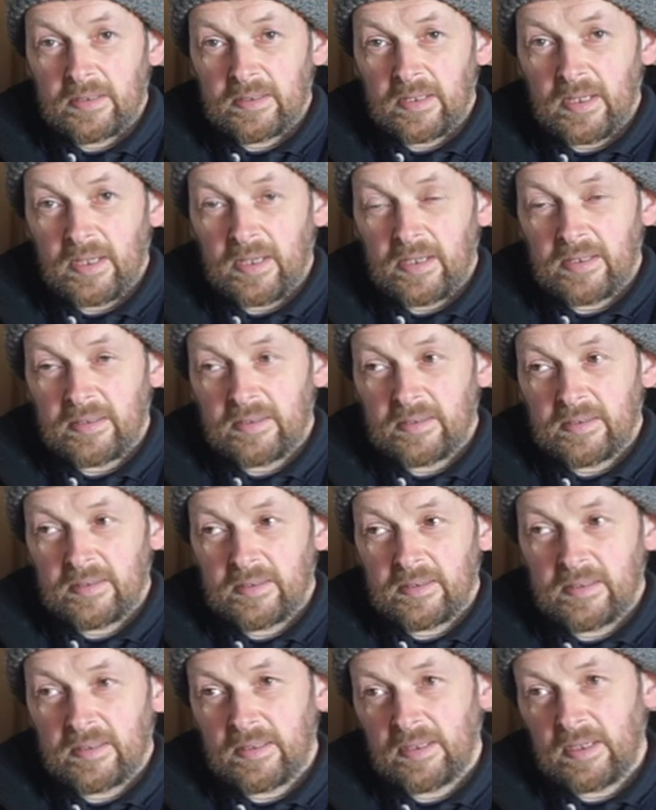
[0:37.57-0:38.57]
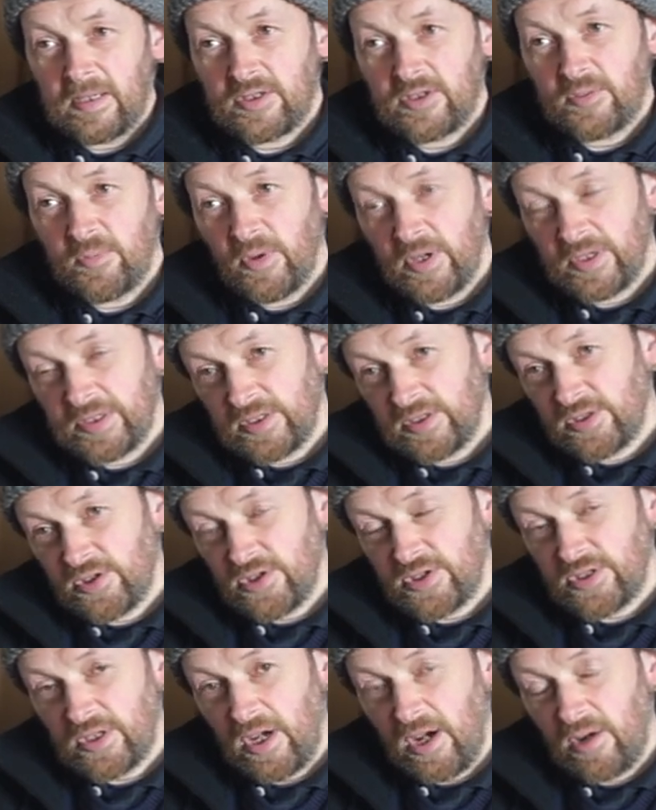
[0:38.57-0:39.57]
and it's more than
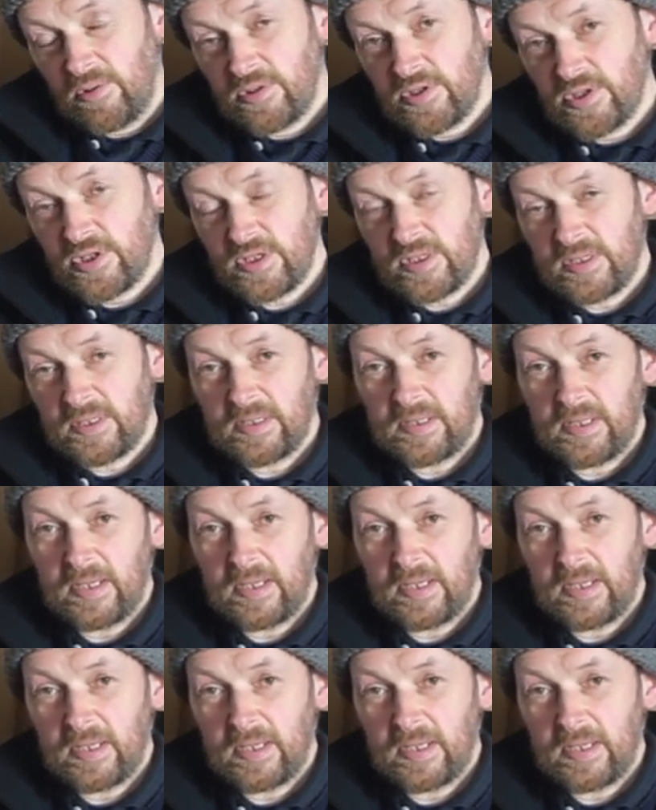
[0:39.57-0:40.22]
just a house.